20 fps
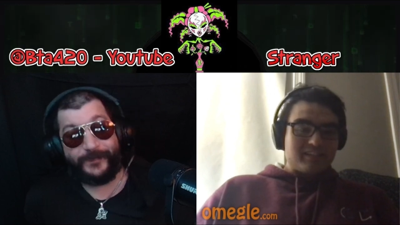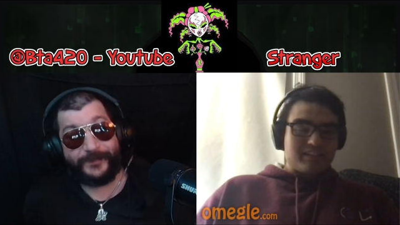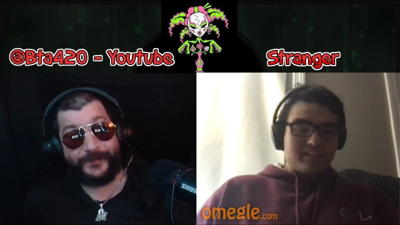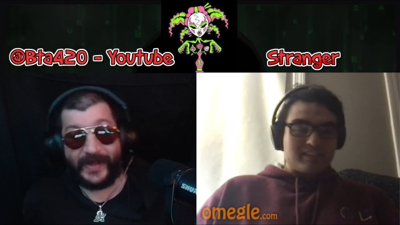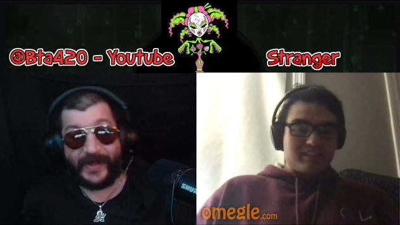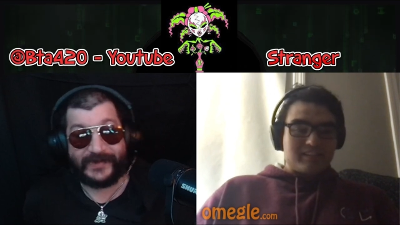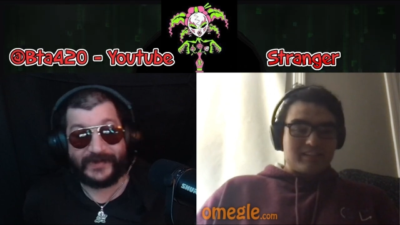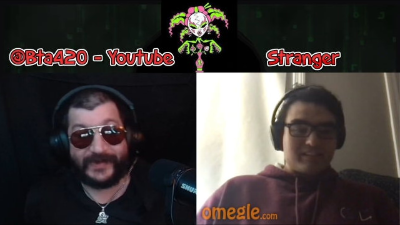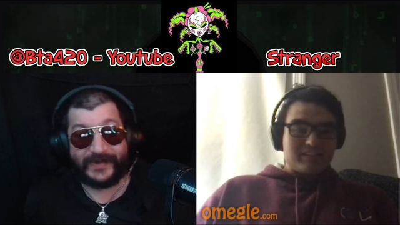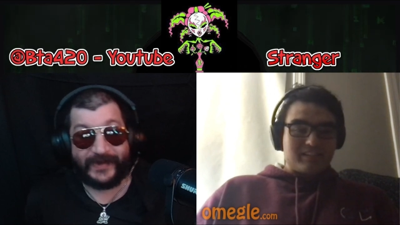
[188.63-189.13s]

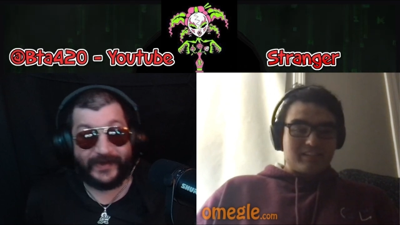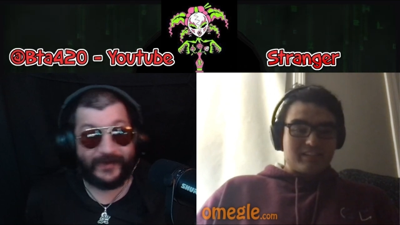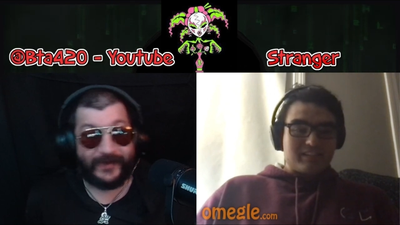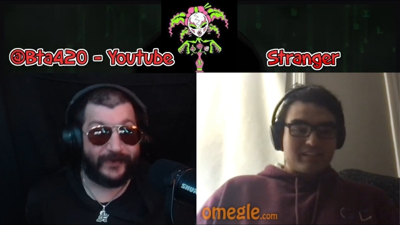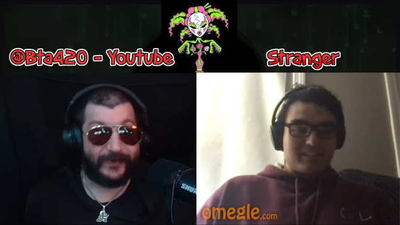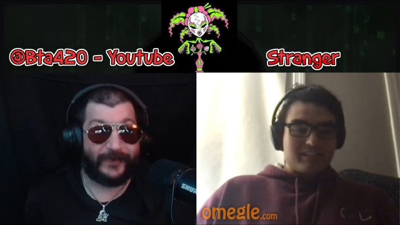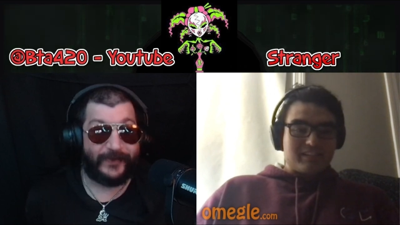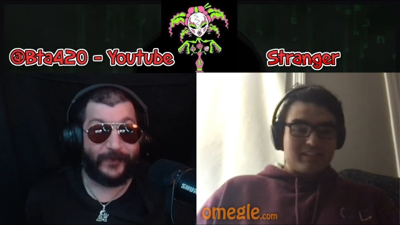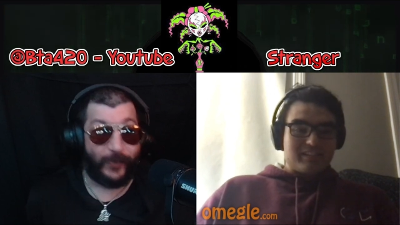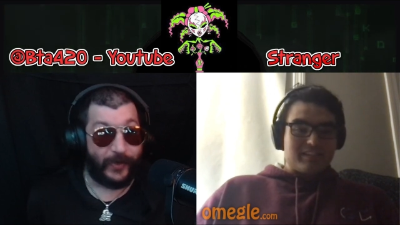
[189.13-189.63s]
Speaker 1: That's it.
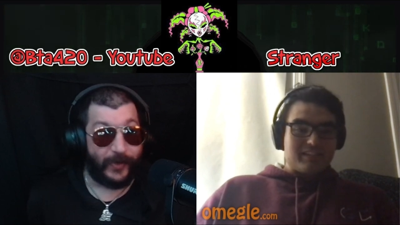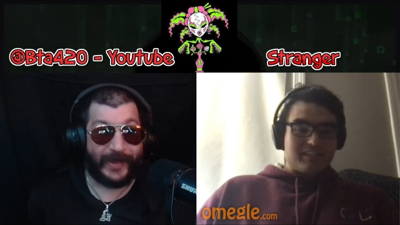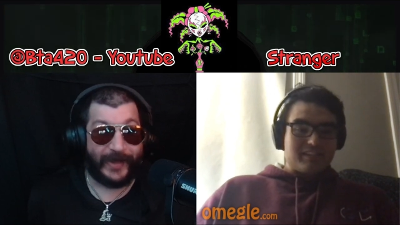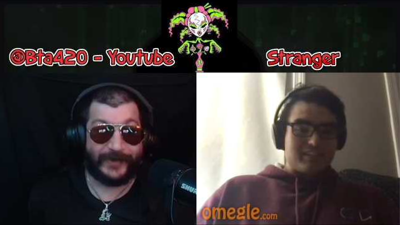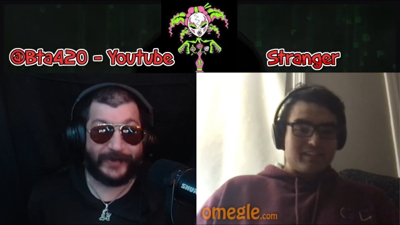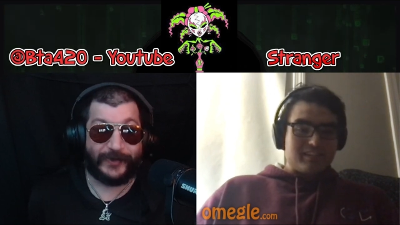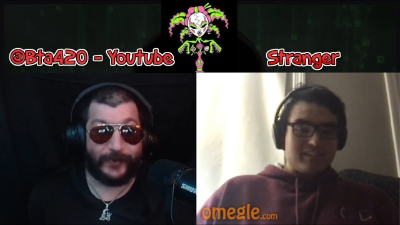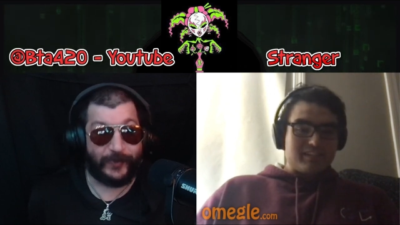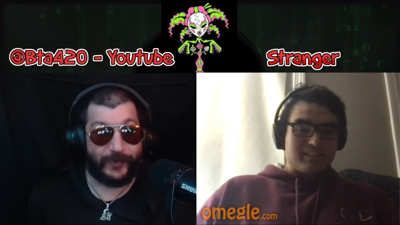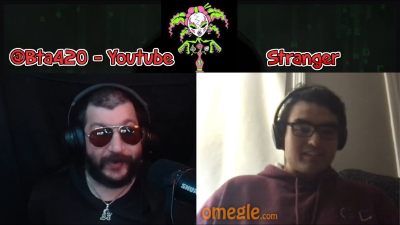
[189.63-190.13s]
We're
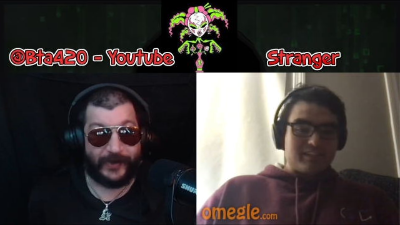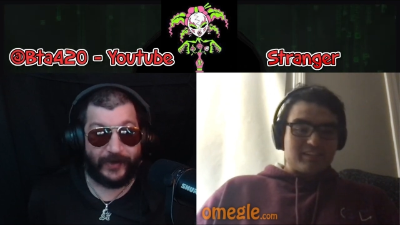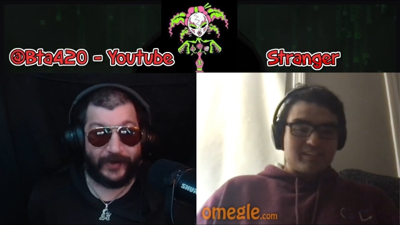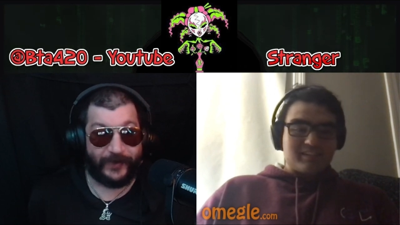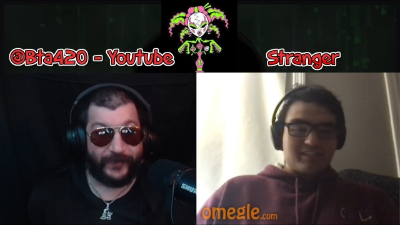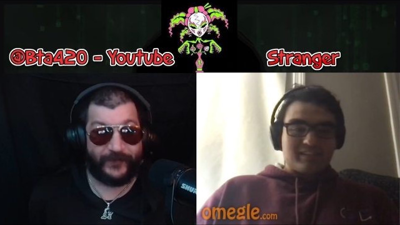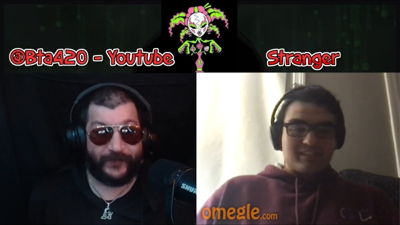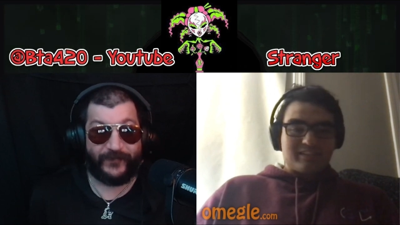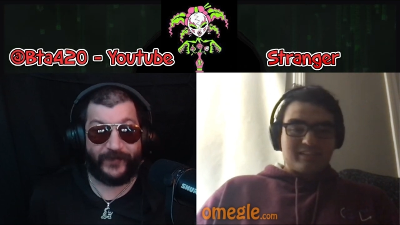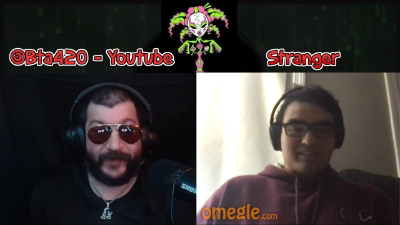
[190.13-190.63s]
not doing
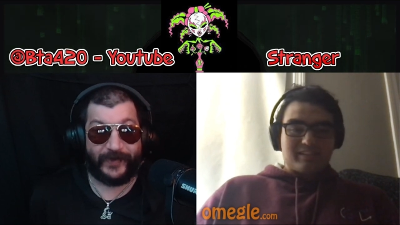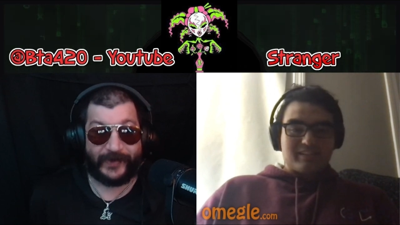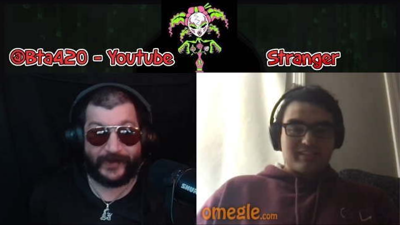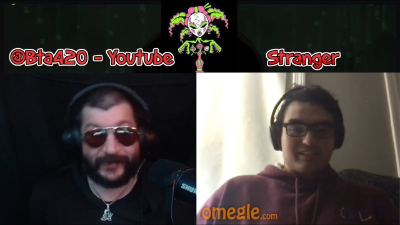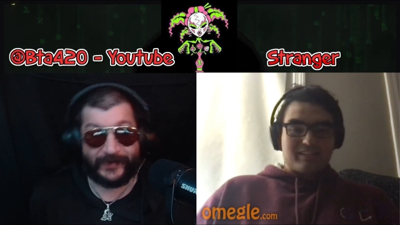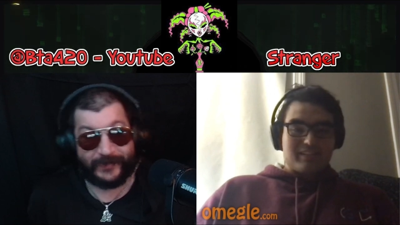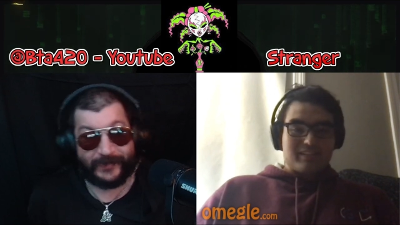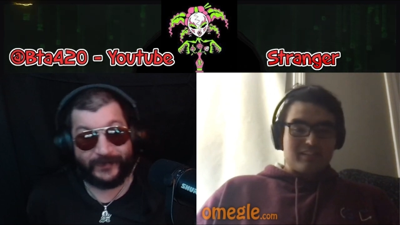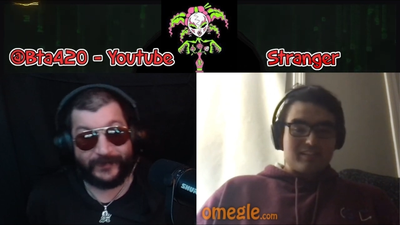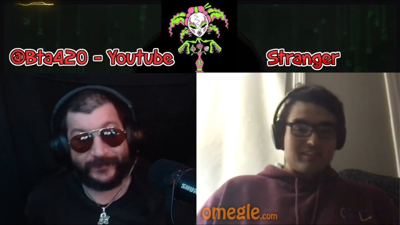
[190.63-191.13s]
another
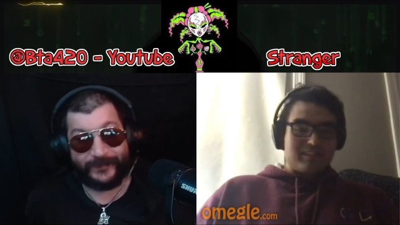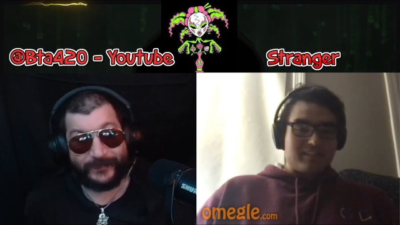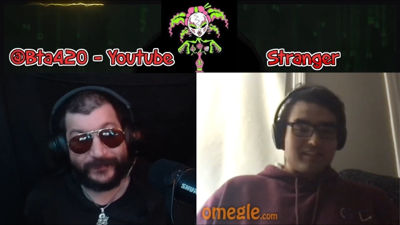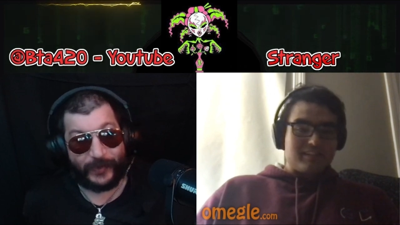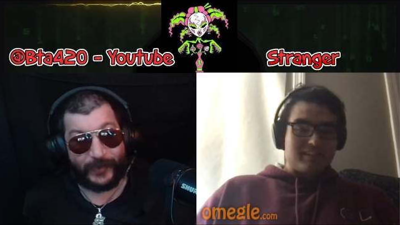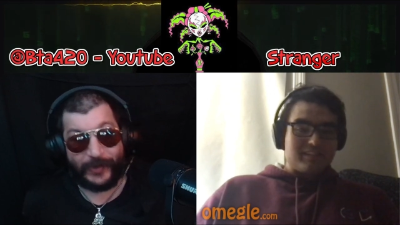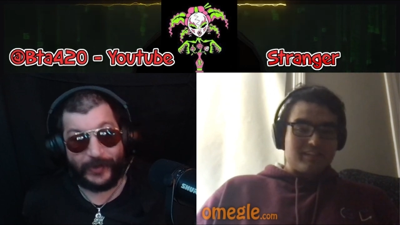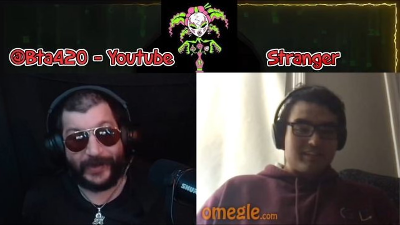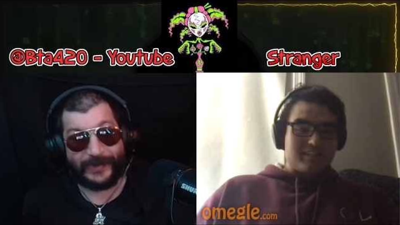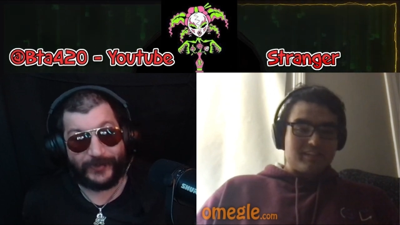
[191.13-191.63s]
fucking.
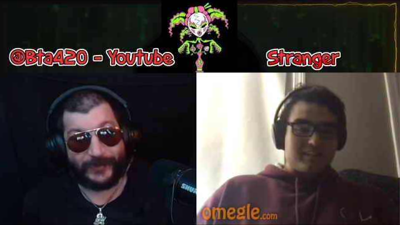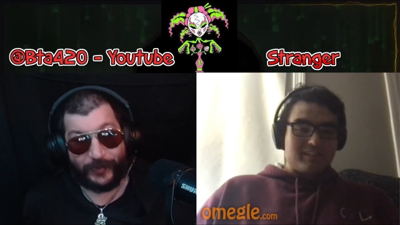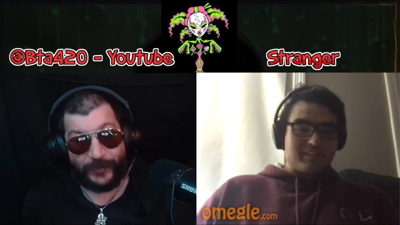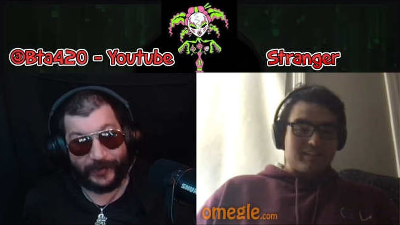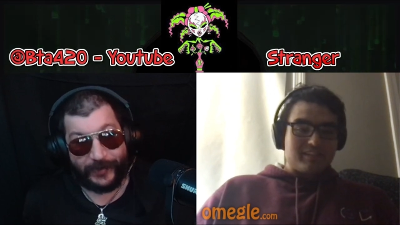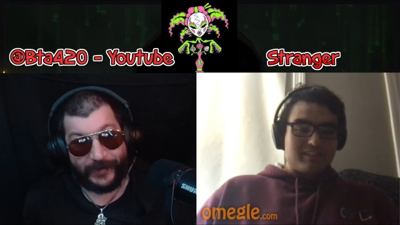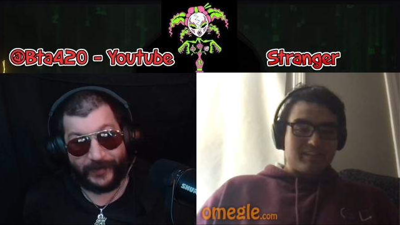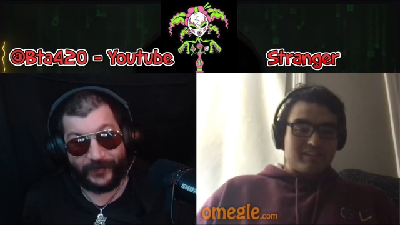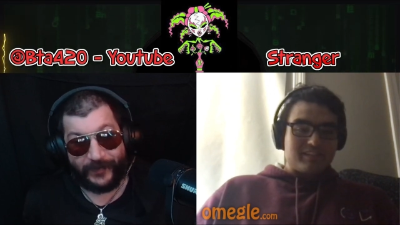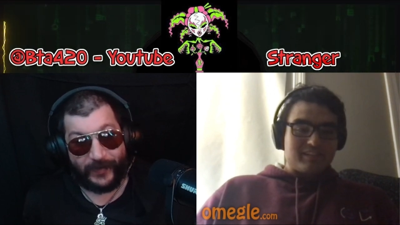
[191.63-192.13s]
We're not doing
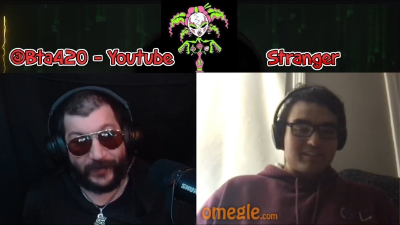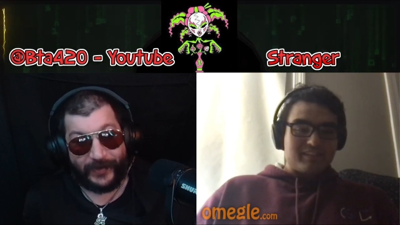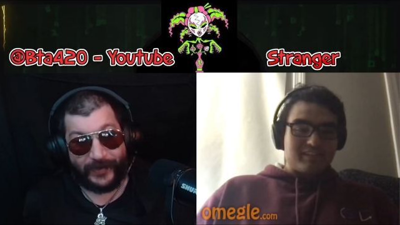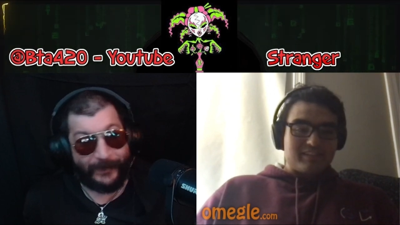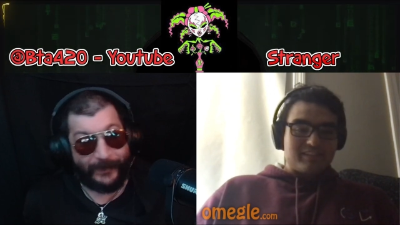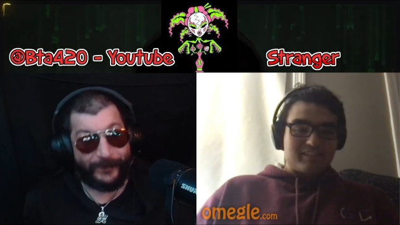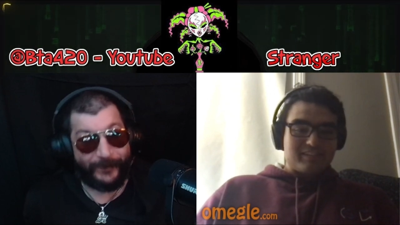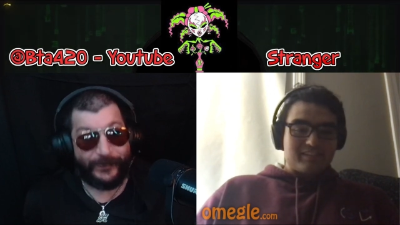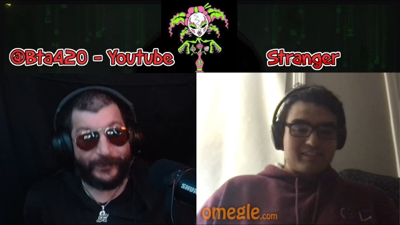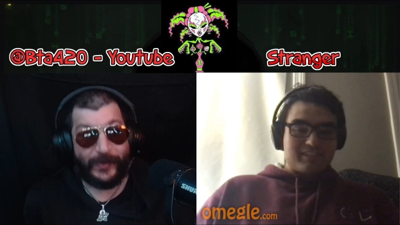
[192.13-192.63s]
another one.